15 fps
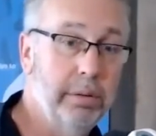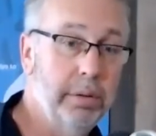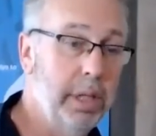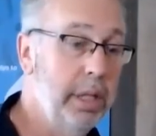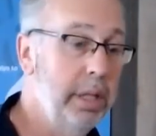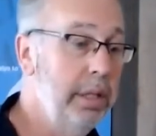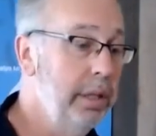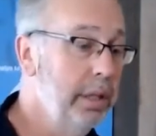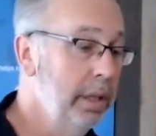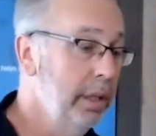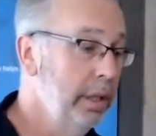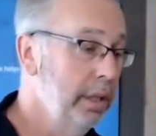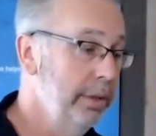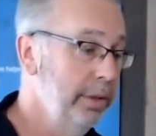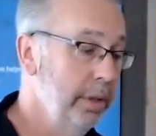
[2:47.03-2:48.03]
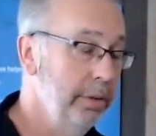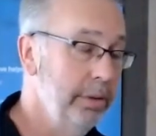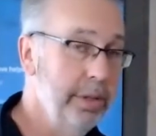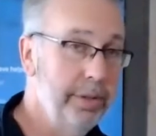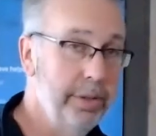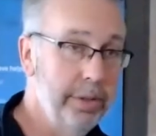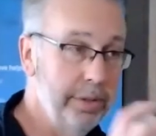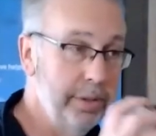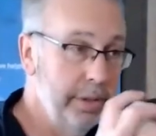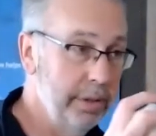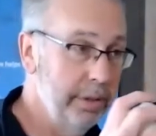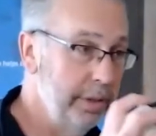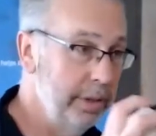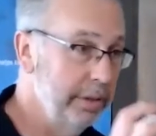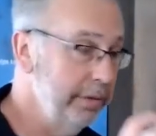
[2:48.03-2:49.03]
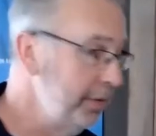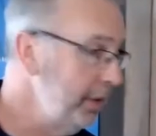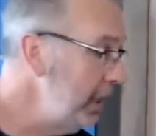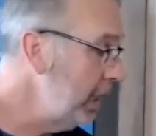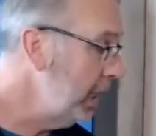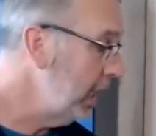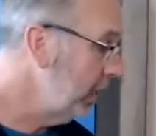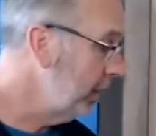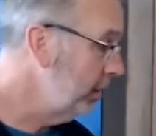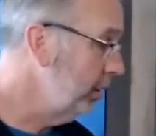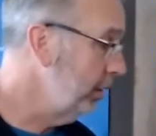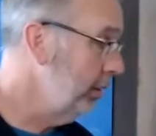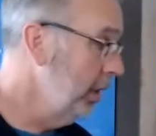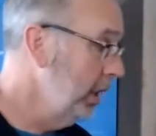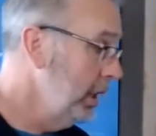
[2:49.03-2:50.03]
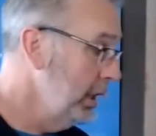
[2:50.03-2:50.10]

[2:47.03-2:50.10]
okay? So this is the V actor.